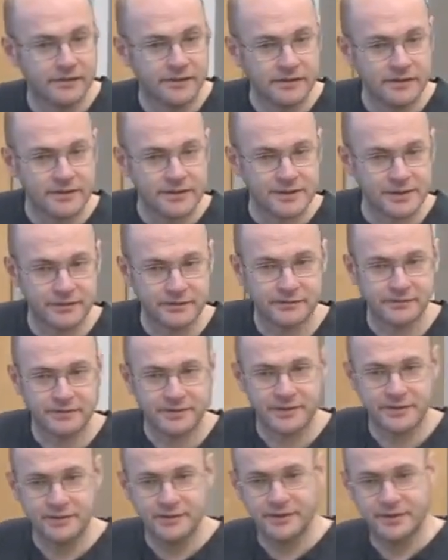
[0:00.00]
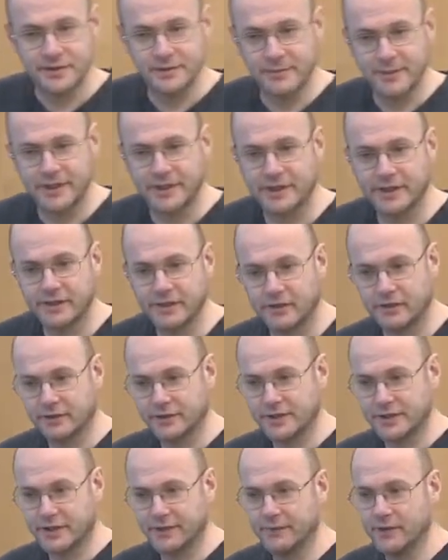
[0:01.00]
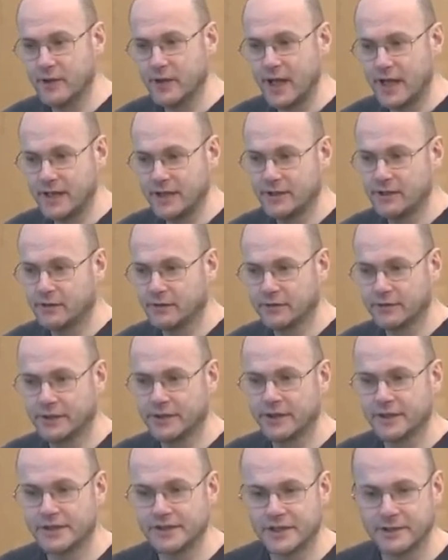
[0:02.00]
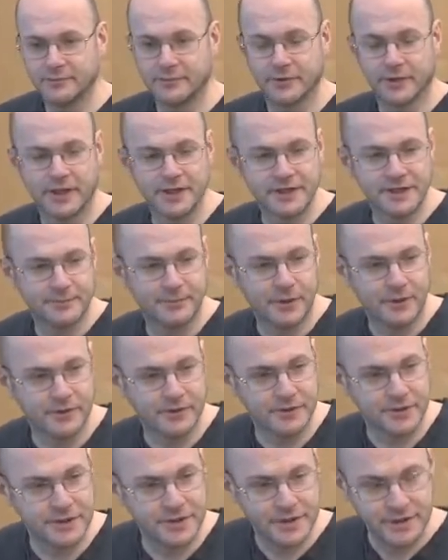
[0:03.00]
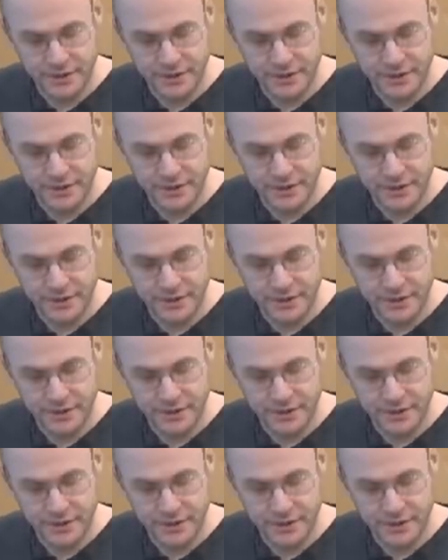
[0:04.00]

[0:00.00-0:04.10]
So to make it, to give you a concrete example, let's suppose